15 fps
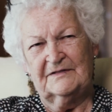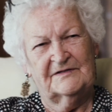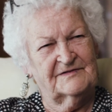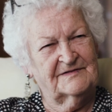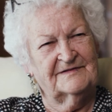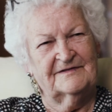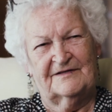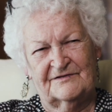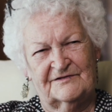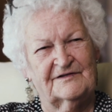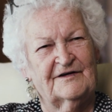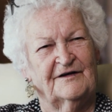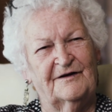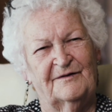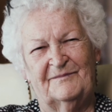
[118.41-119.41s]
this
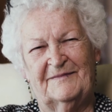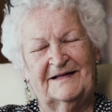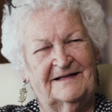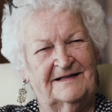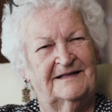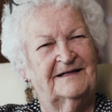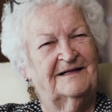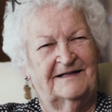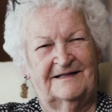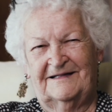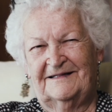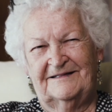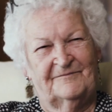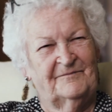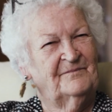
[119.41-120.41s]
time
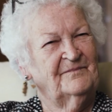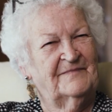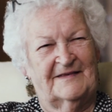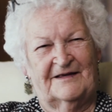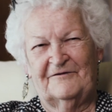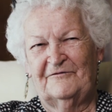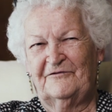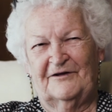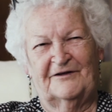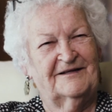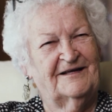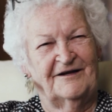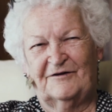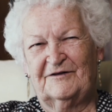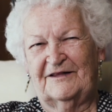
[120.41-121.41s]
I felt
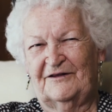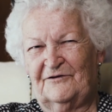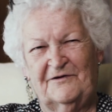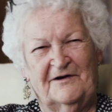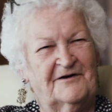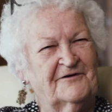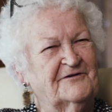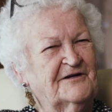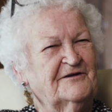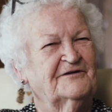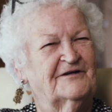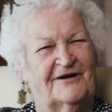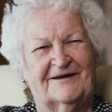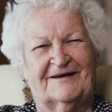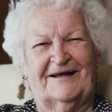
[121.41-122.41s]
like the ground had
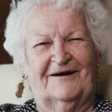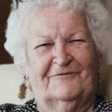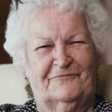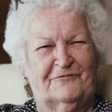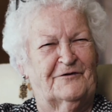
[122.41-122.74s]
gone out